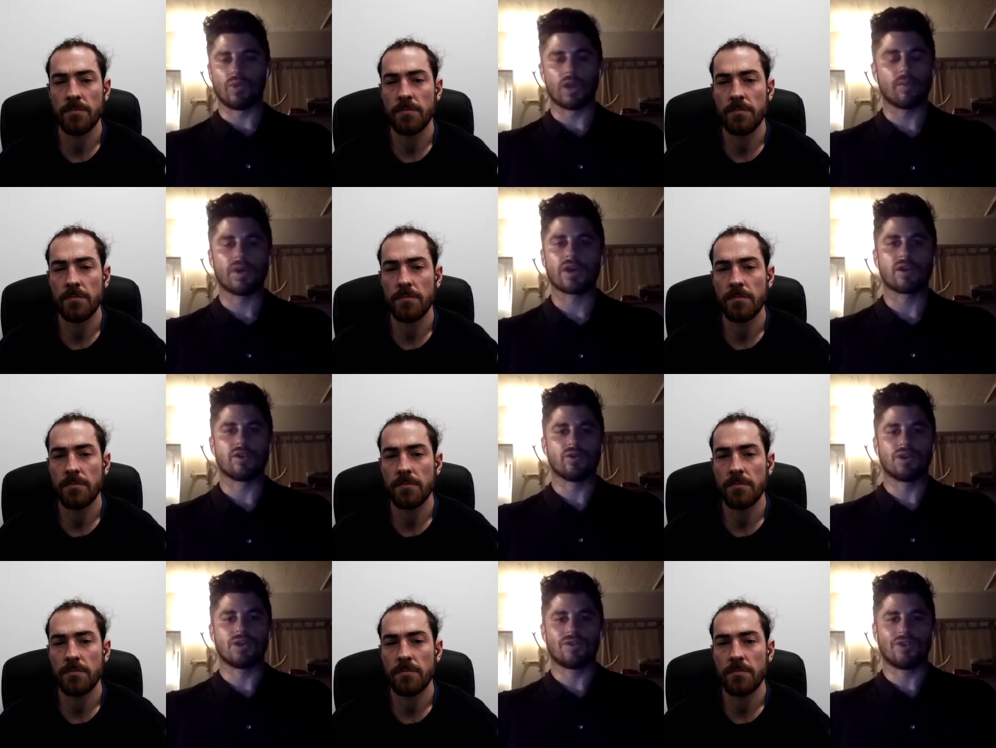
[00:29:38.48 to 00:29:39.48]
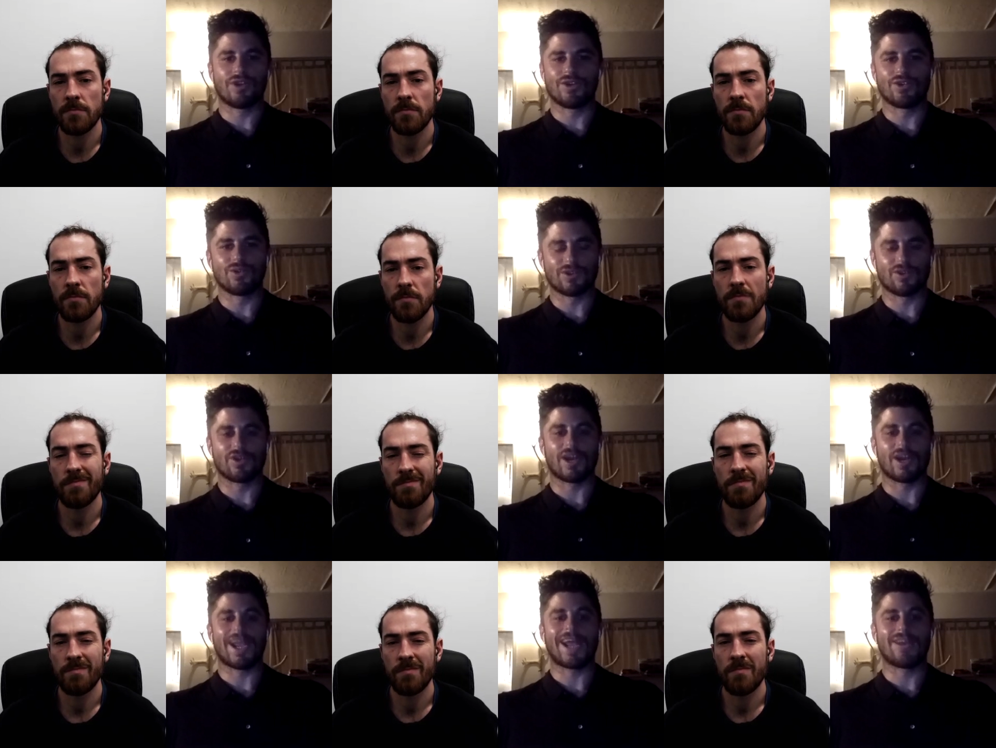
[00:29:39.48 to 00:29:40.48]
Speaker 1: am I going to do it if I don't do it soon
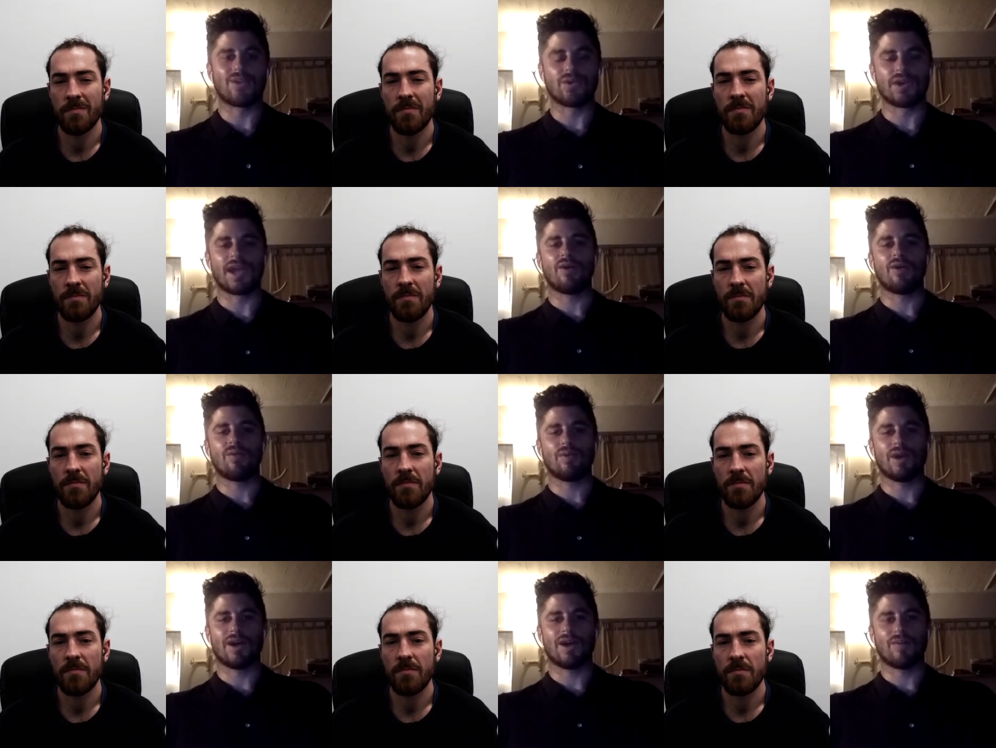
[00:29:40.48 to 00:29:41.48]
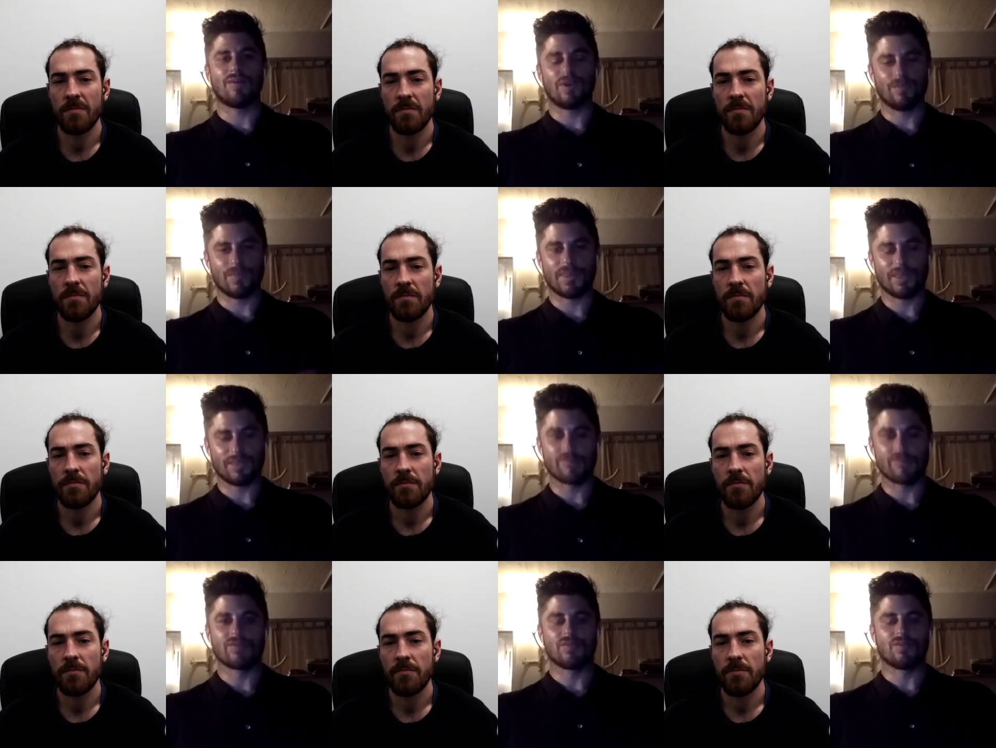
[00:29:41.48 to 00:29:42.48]
I can do it now um,
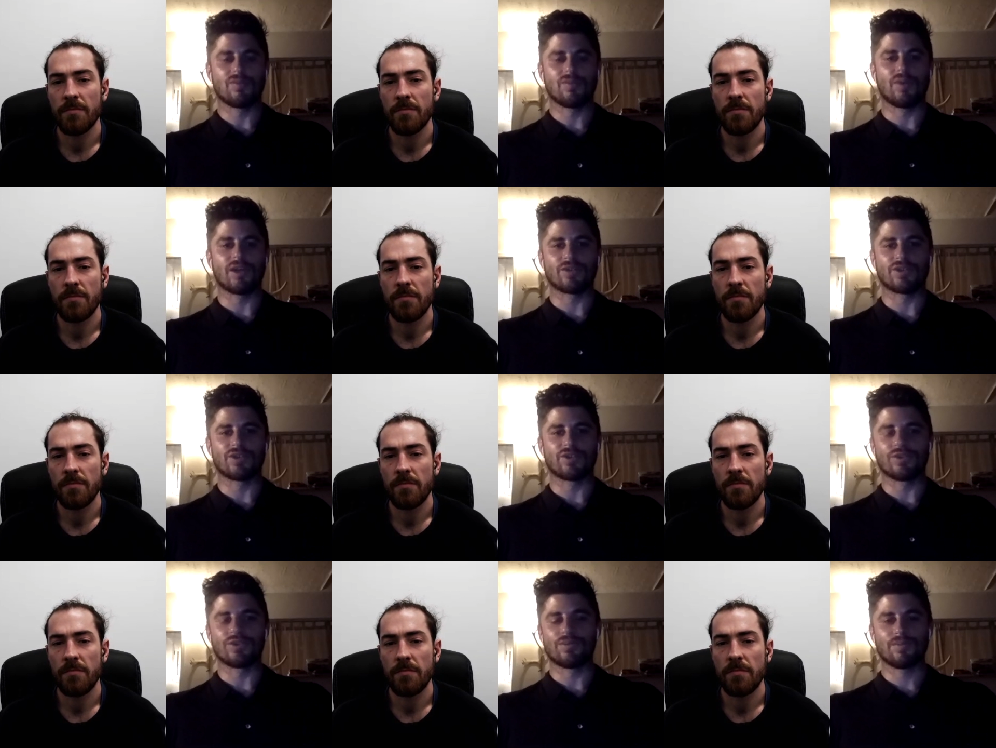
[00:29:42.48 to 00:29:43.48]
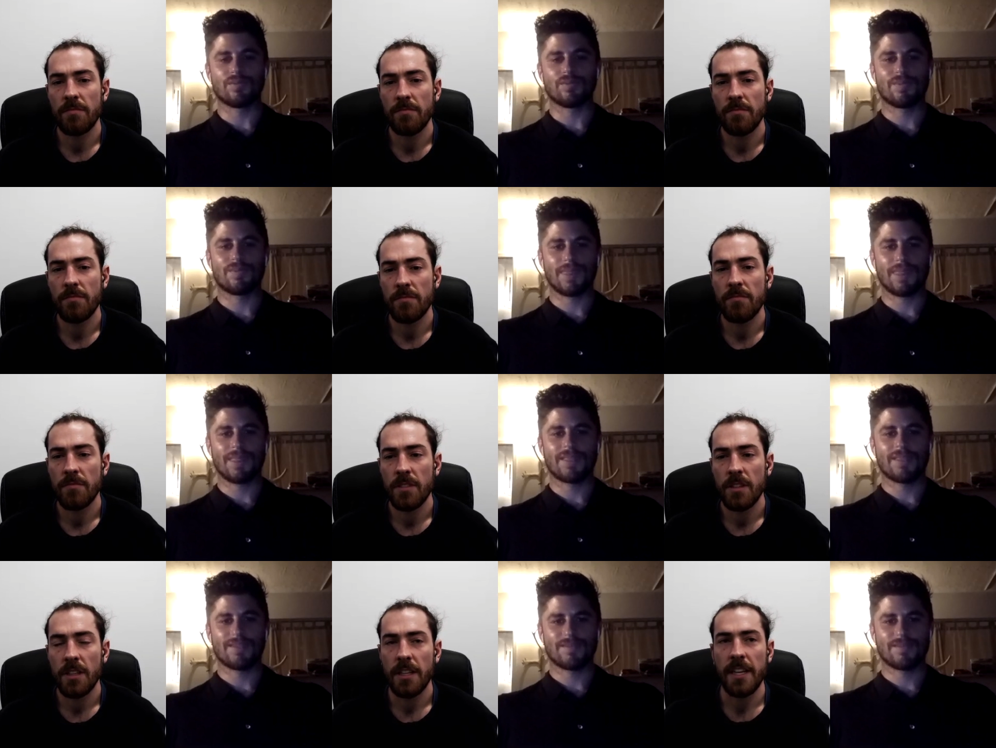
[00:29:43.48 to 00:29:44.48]
I might as well just do it
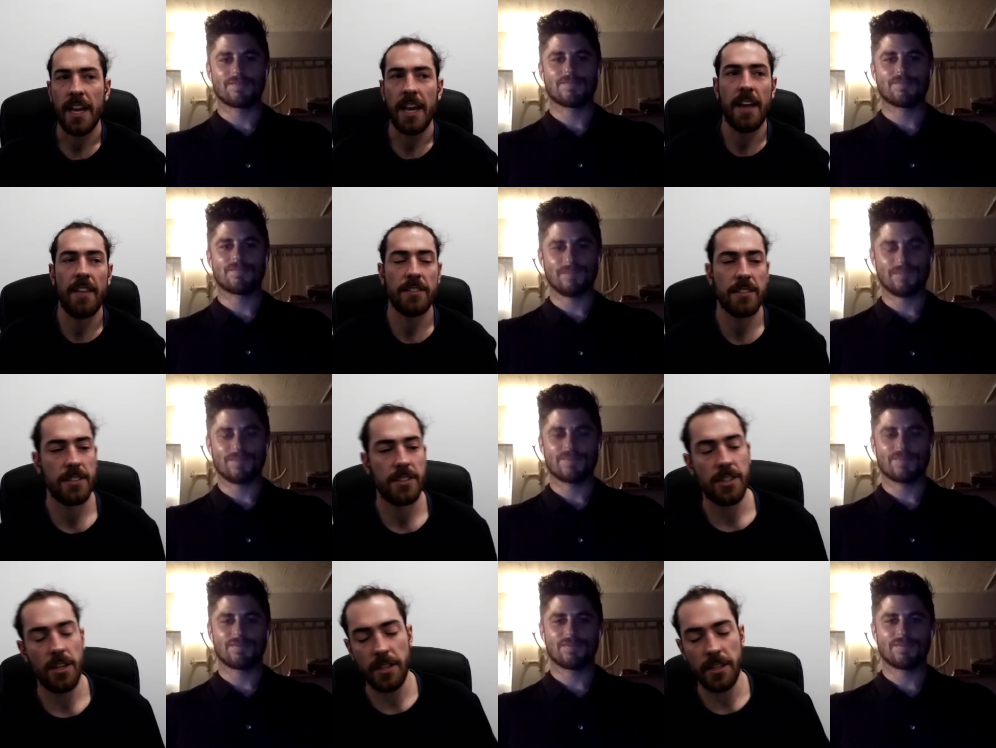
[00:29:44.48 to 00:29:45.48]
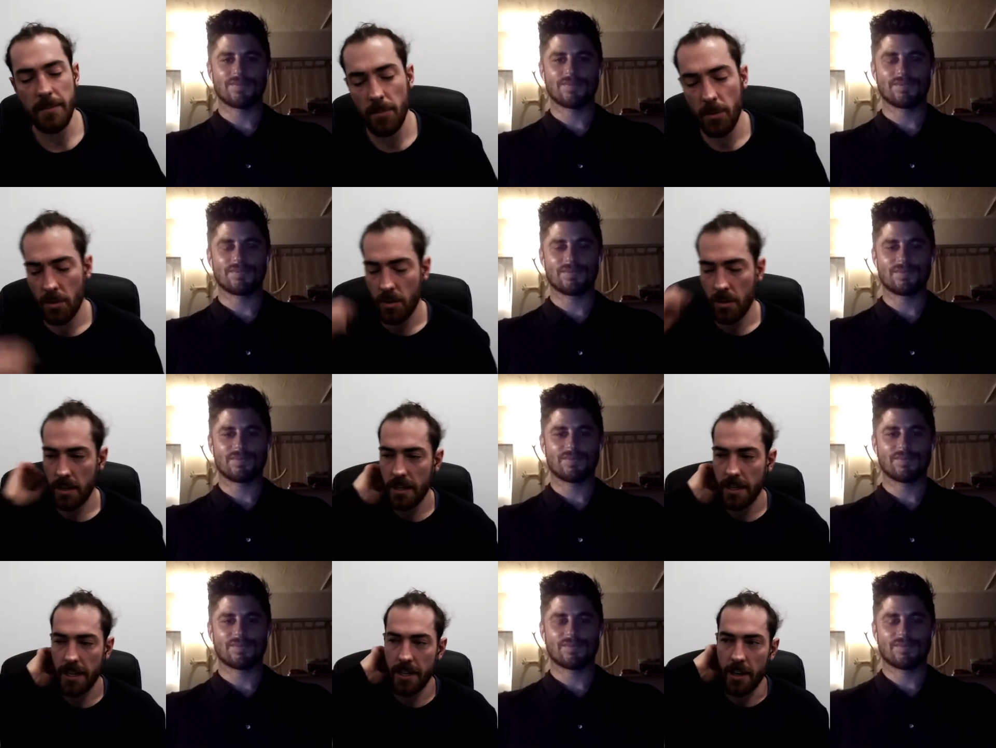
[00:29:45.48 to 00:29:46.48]
Speaker 2: yeah there's there's certainly more
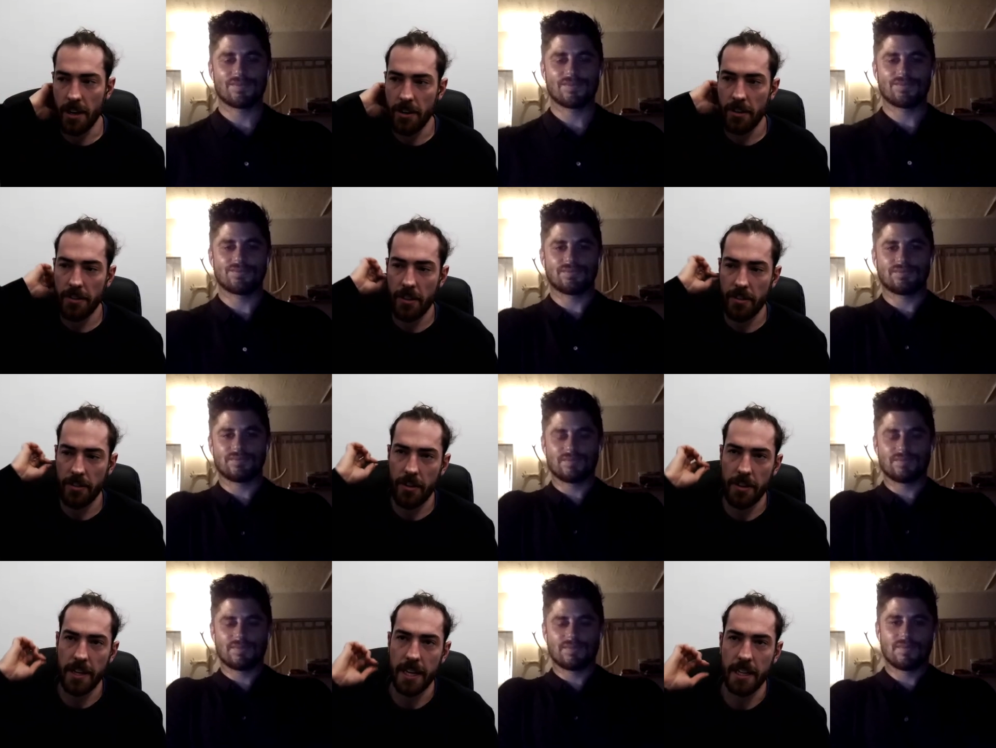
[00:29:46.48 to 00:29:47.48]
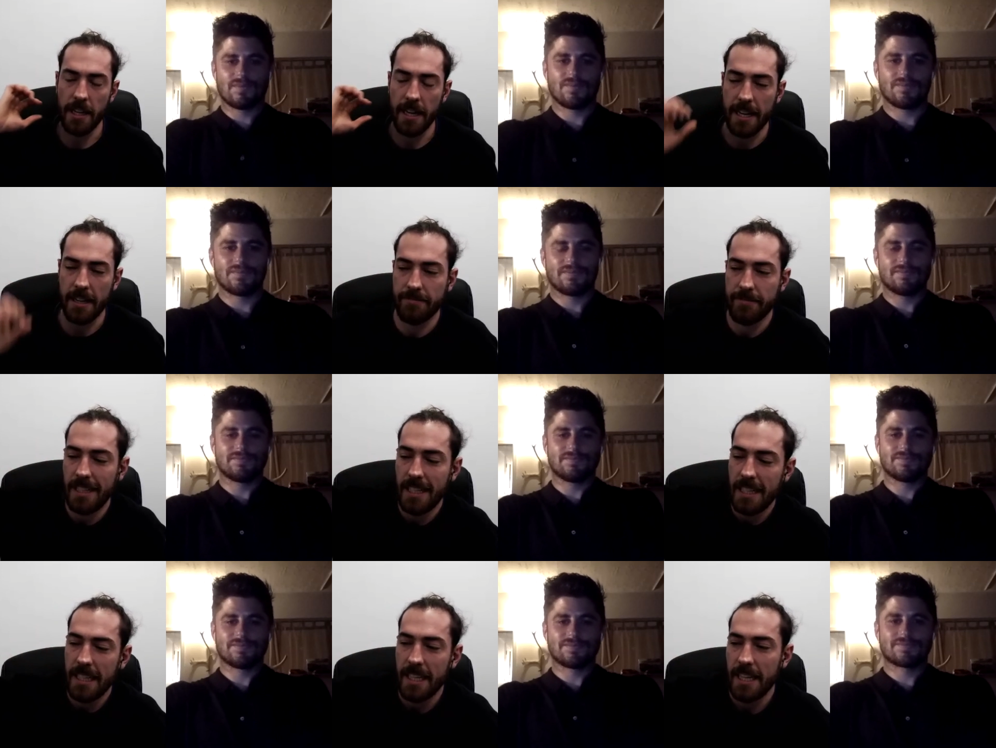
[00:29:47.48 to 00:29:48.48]
you know not not, not that you can like
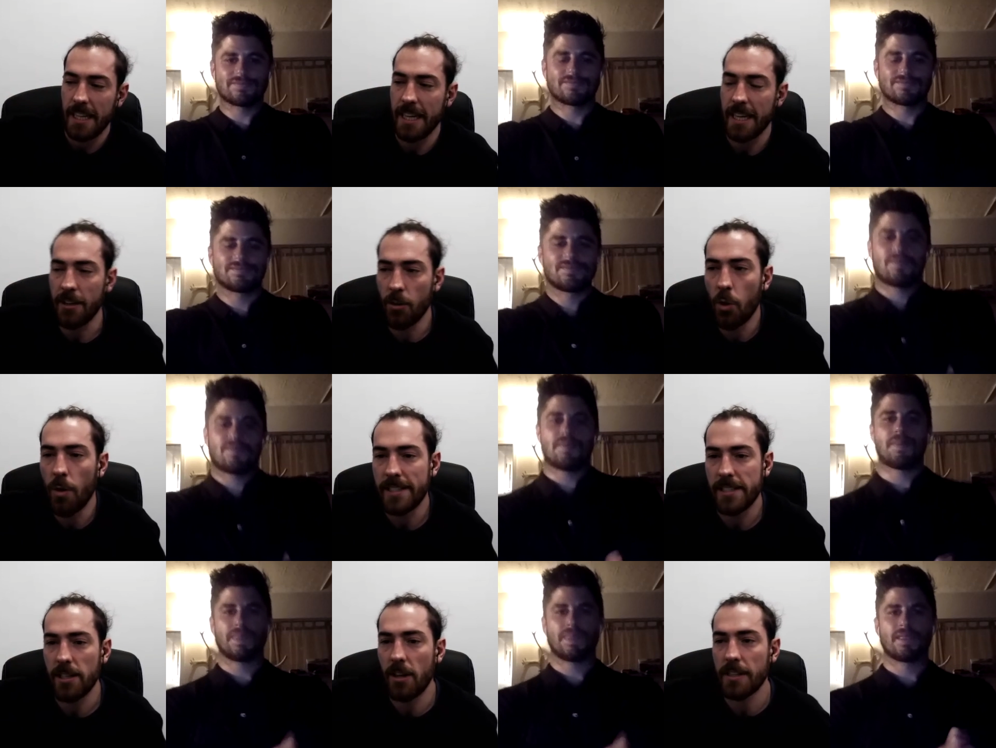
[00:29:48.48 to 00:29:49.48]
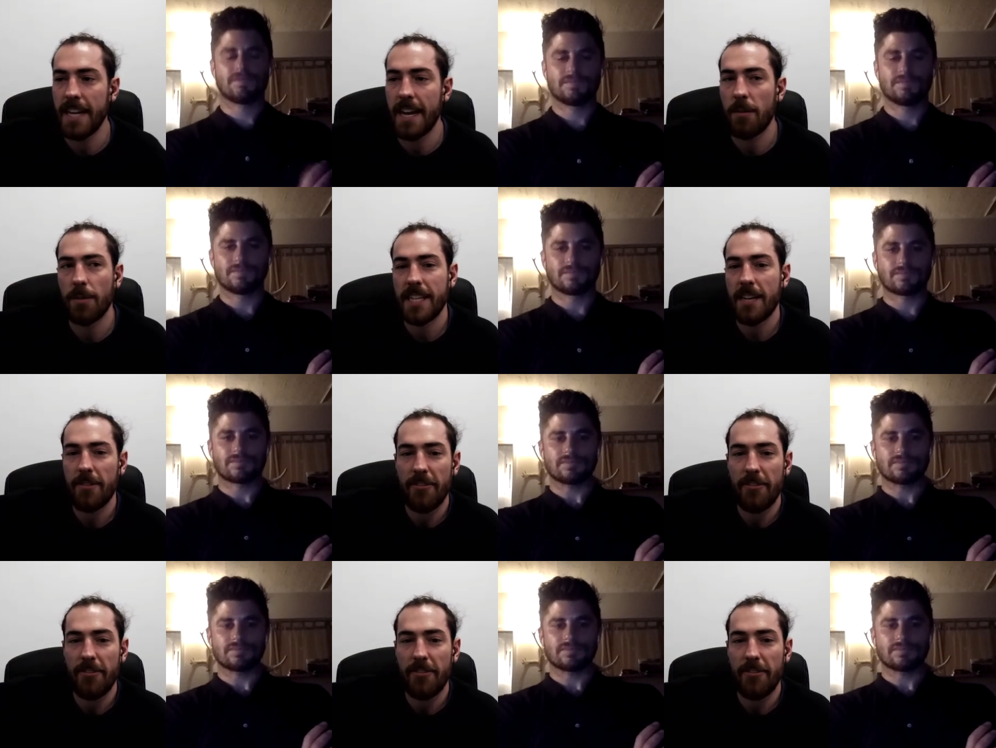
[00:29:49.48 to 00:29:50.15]
you, you're always locked down once you have a